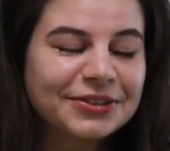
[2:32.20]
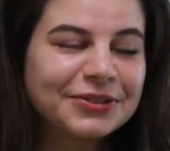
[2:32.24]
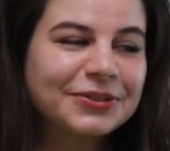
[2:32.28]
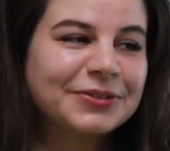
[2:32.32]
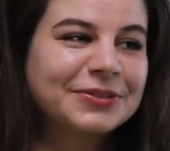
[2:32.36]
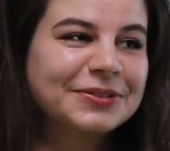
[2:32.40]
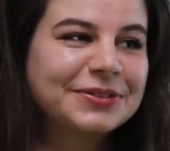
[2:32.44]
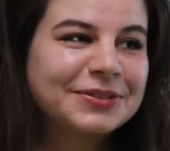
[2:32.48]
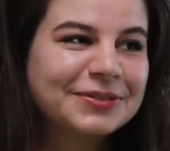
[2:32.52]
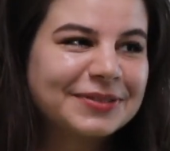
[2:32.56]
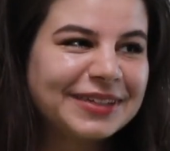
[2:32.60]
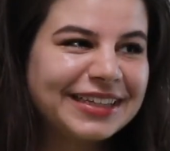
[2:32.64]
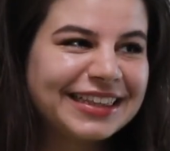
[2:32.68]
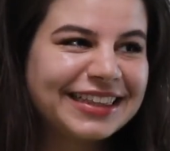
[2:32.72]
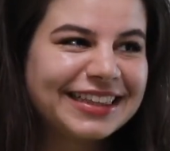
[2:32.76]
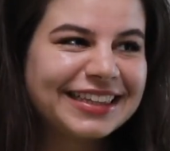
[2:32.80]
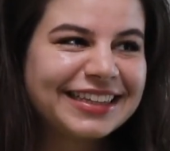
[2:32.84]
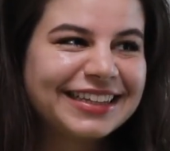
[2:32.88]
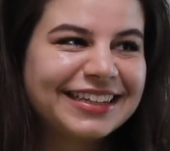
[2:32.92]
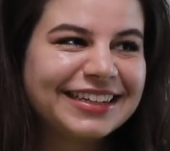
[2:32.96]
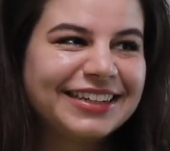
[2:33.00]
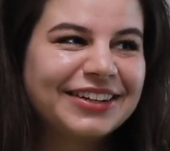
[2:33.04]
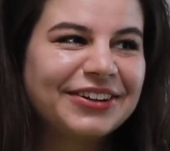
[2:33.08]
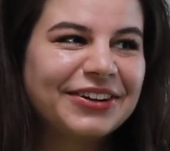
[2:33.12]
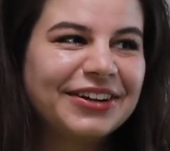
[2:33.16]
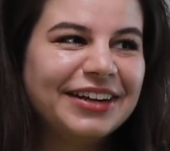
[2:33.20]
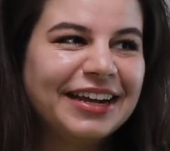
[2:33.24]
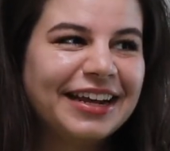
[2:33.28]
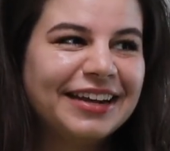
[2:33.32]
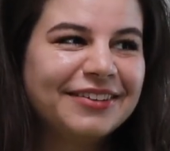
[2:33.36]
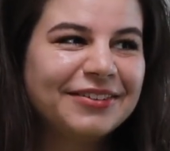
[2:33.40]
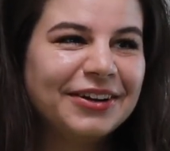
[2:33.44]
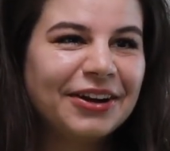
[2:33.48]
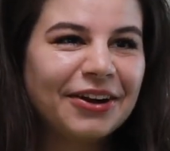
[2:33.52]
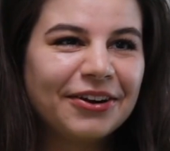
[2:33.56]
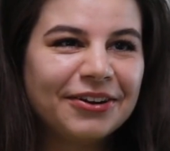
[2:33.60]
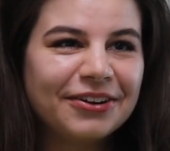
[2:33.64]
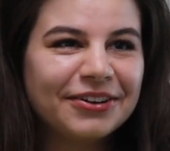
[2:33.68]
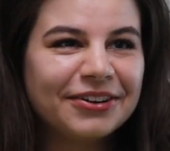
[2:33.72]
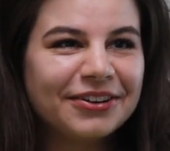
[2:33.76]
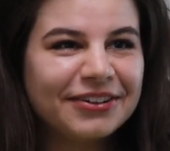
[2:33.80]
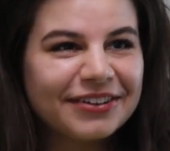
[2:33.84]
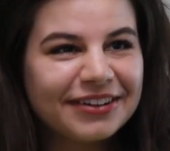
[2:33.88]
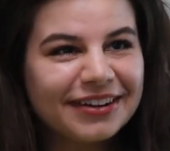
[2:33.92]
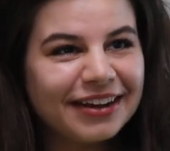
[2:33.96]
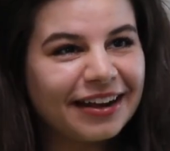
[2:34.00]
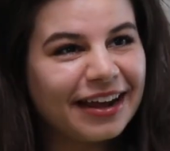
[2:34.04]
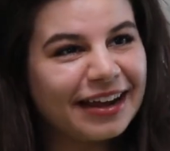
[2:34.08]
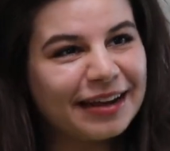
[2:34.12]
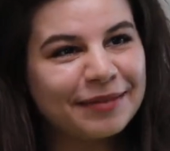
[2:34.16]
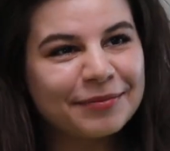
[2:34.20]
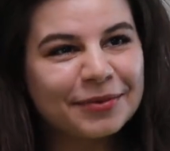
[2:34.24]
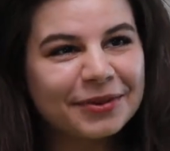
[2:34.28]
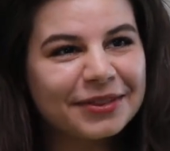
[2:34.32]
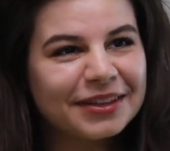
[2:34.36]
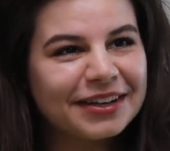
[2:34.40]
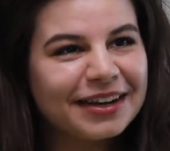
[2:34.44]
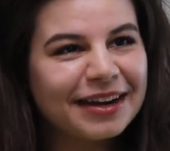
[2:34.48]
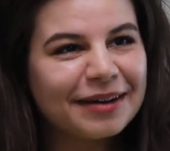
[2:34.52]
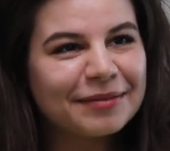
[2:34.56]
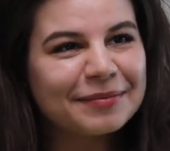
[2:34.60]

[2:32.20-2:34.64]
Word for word: calls with no, no name or the